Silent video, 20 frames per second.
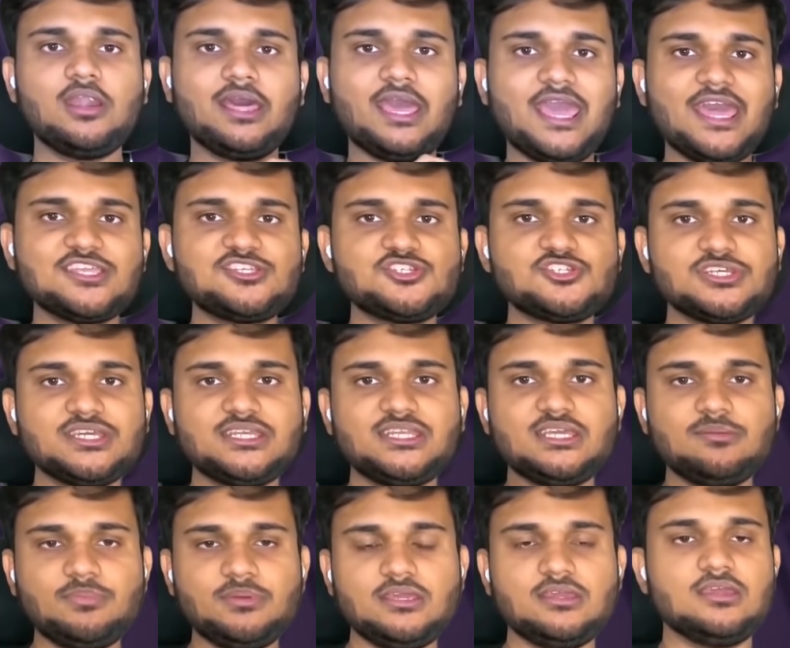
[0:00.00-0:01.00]
called
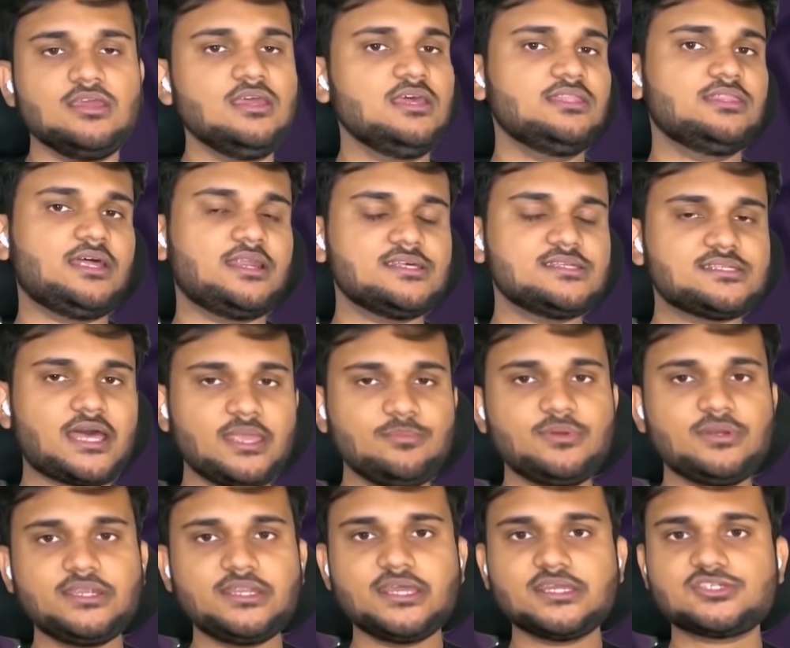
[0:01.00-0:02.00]
HTTP, that is
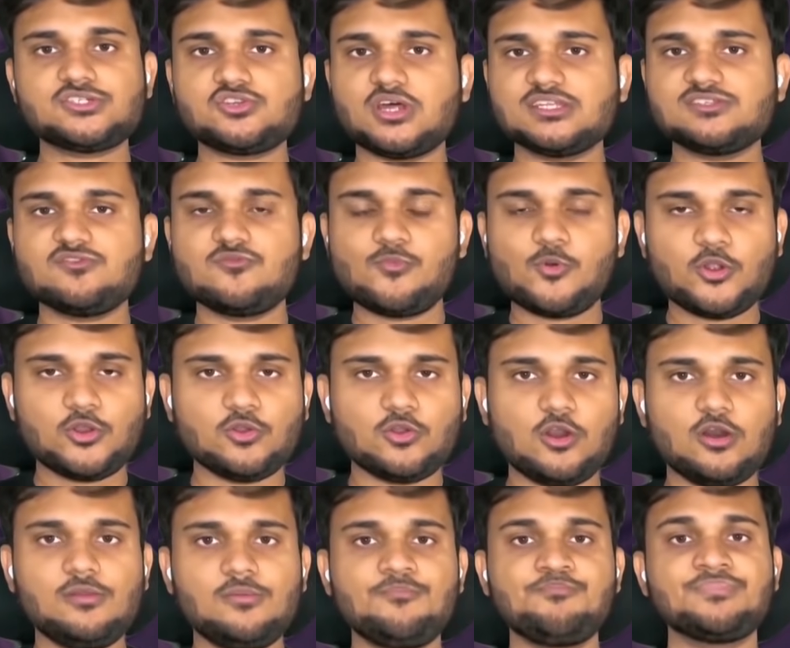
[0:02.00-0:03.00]
Hypertext Transfer
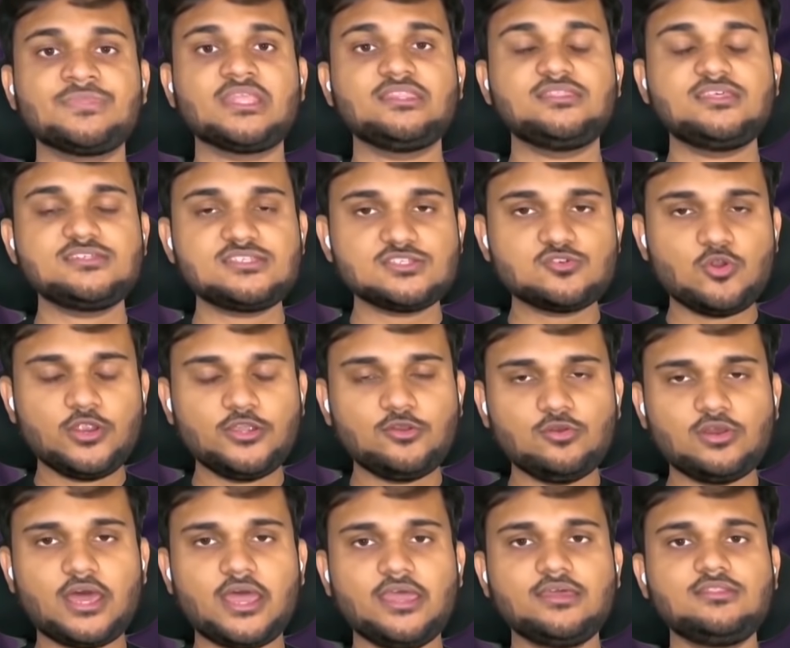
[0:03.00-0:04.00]
Protocol. This is going
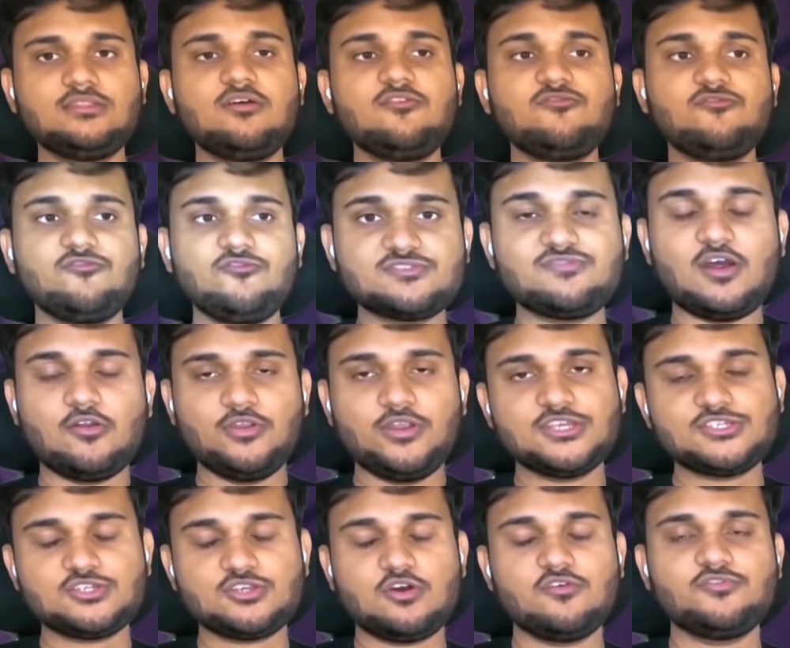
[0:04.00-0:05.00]
to lie the first
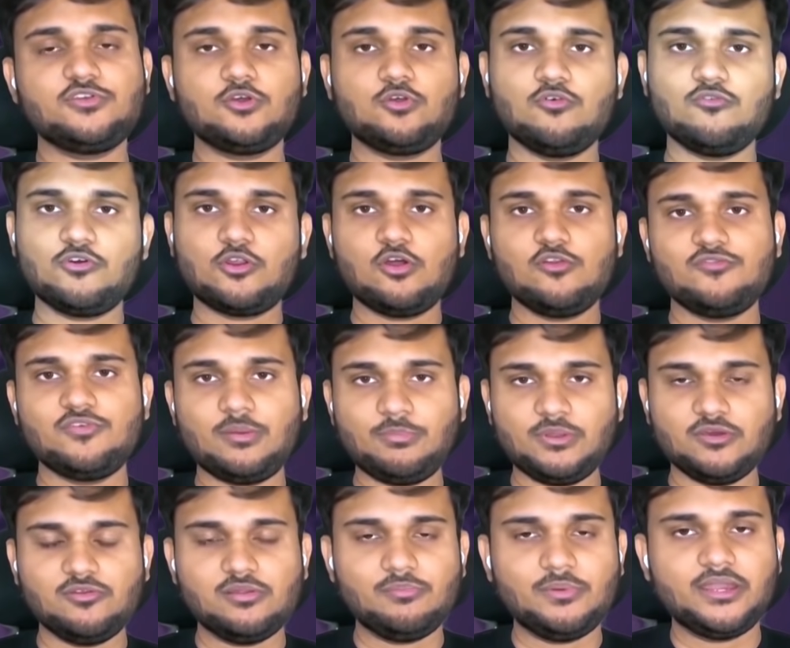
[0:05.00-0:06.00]
foundation of your overall web
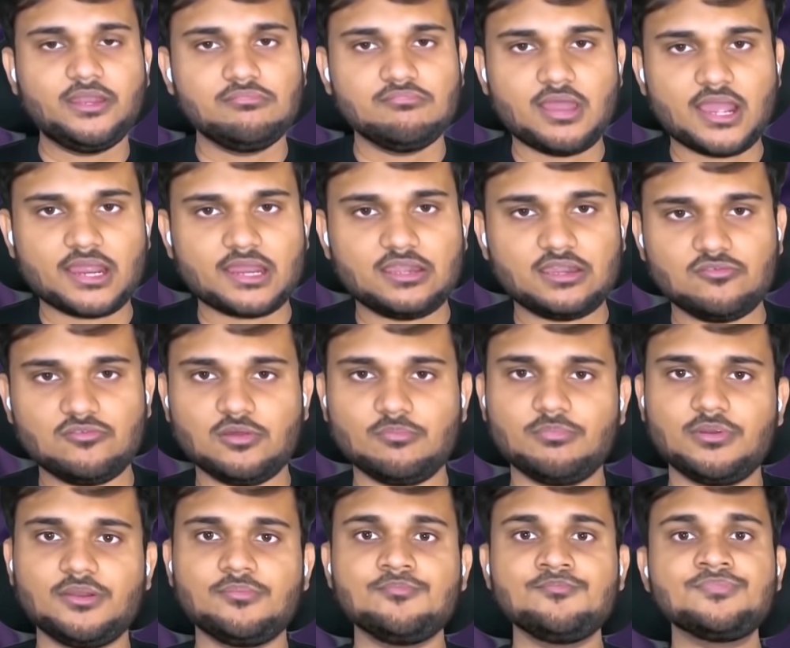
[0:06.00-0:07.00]
development and backend
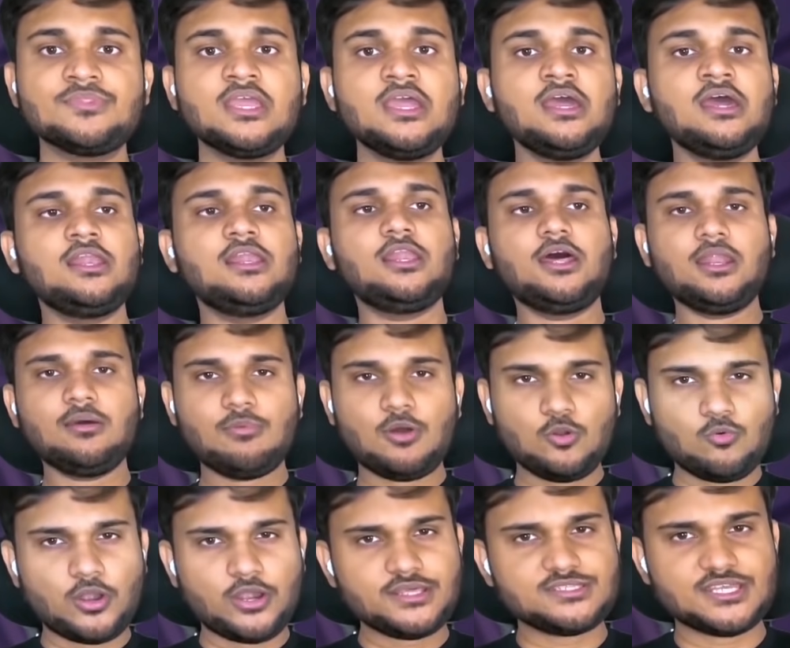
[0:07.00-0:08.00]
development. Learn
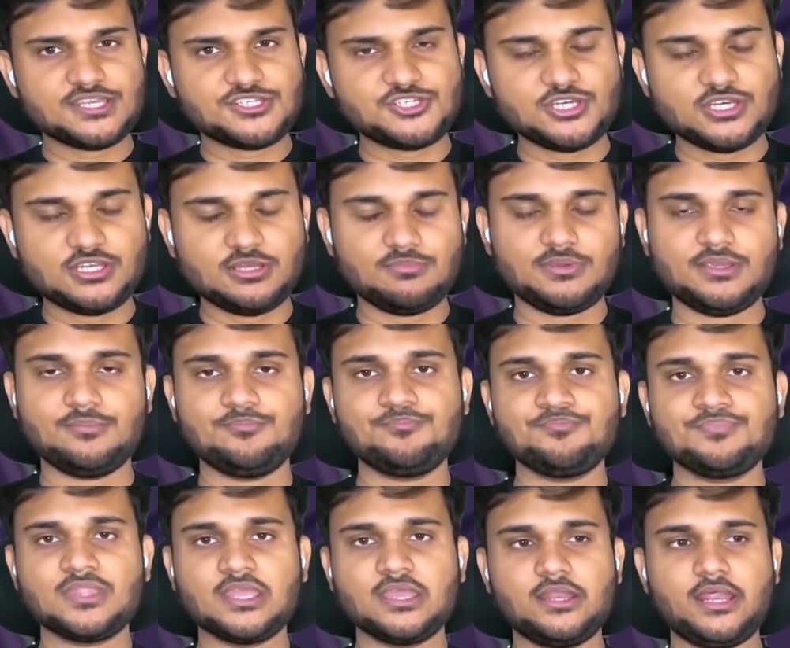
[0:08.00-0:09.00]
about what is HTTP,
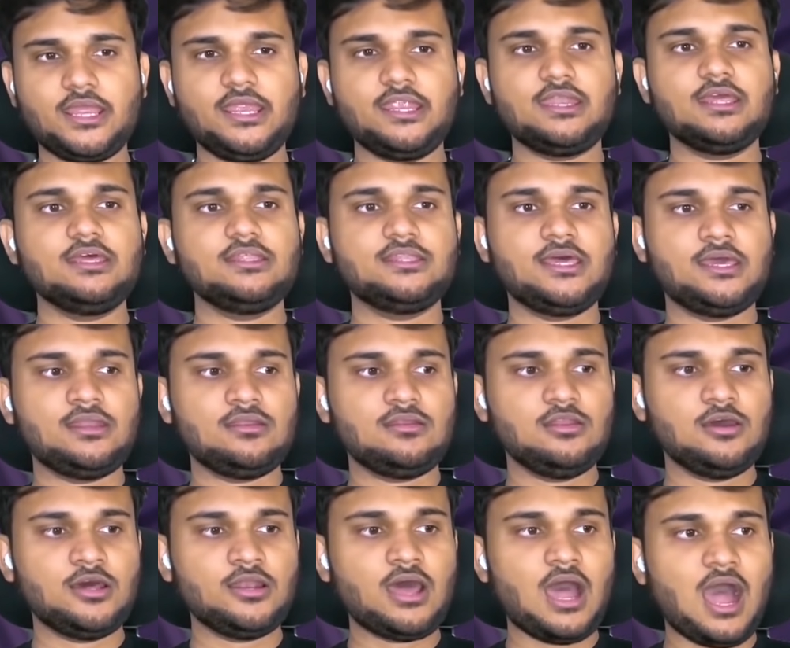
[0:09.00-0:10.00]
right? Then
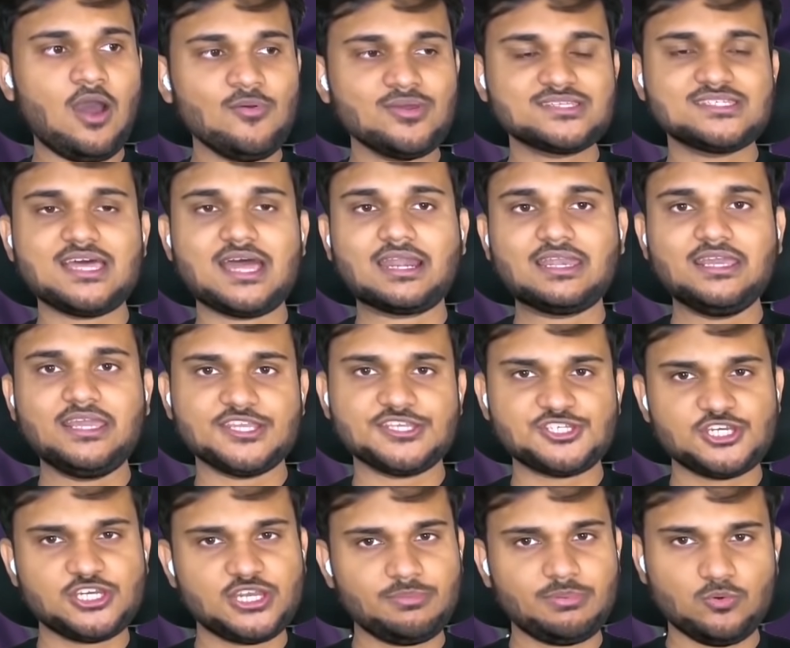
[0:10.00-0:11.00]
learn how exactly
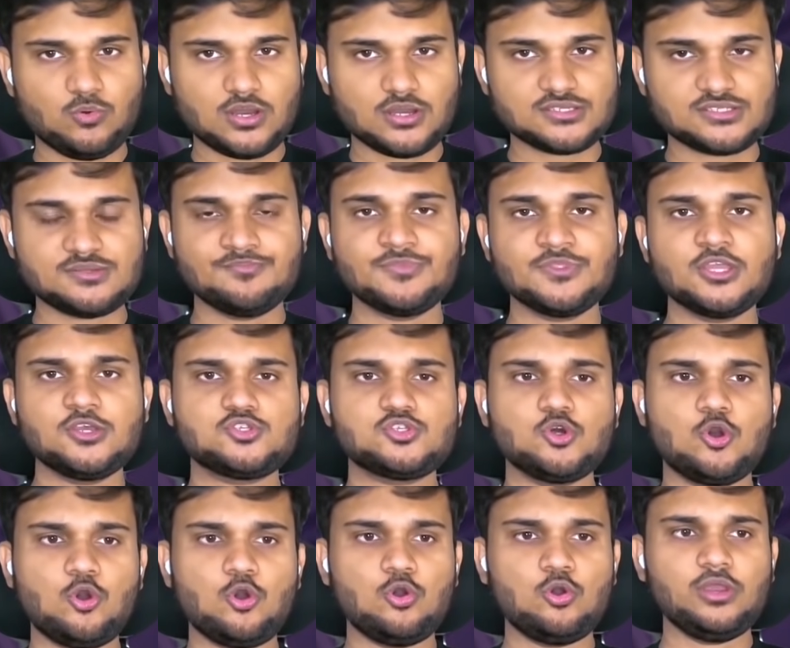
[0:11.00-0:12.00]
HTTP works.
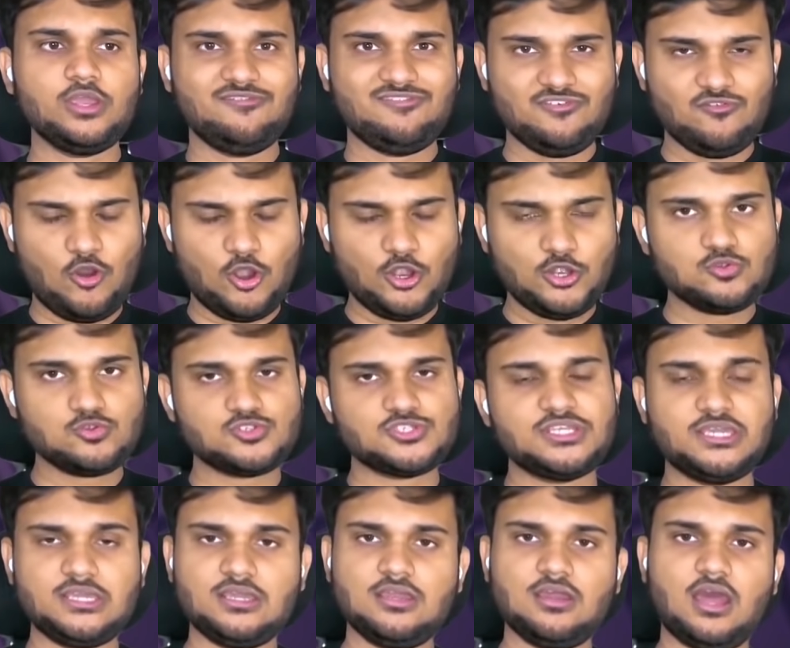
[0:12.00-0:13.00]
So if you want to
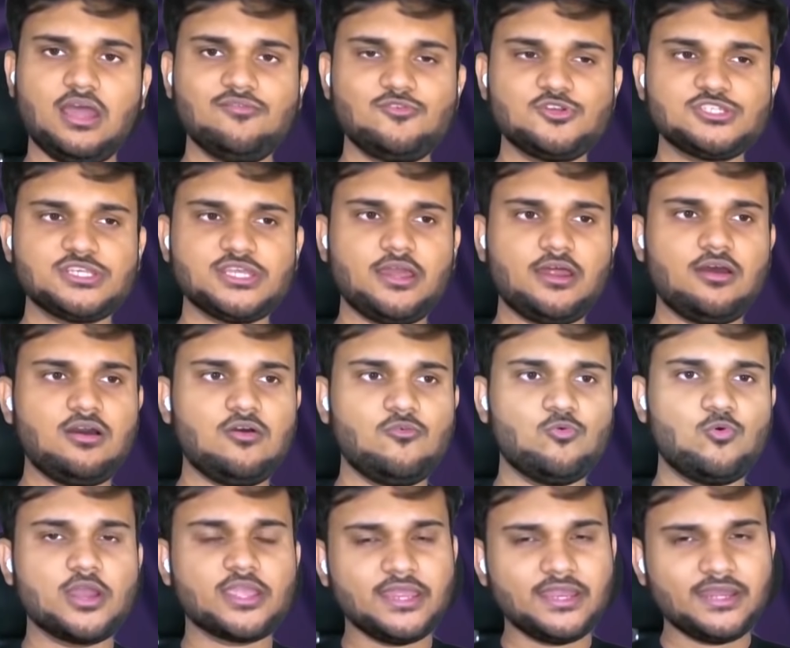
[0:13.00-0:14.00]
see, I would say,
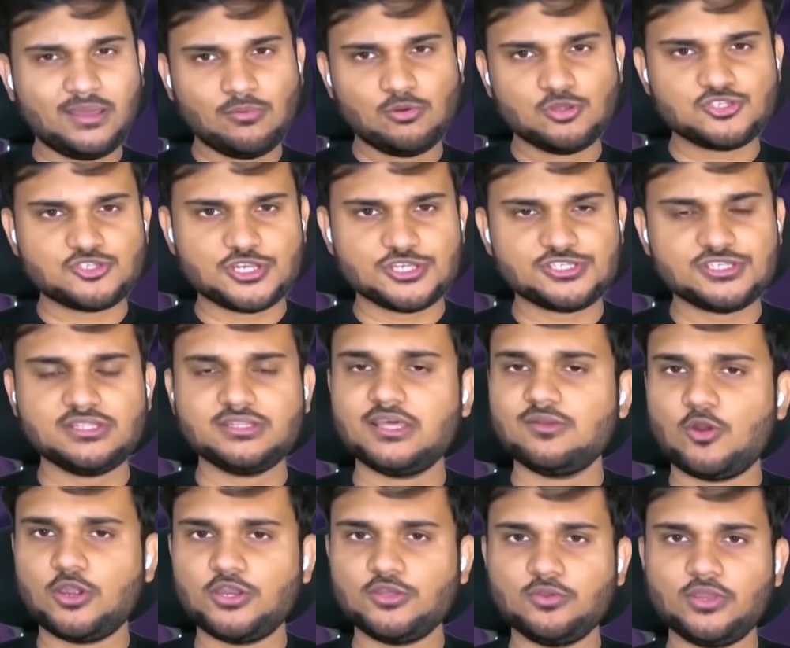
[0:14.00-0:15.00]
a working demonstration,
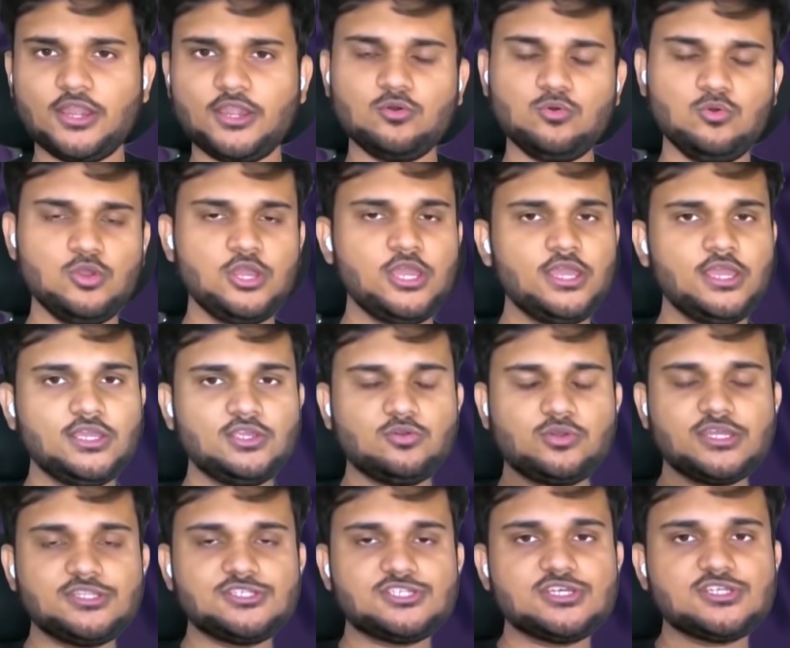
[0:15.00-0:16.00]
then what you can do, you
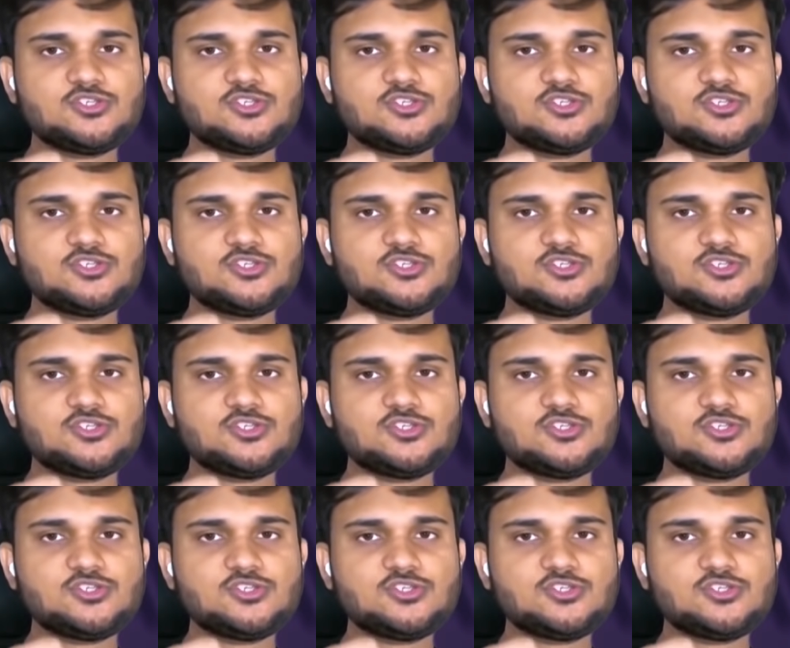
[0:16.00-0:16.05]
can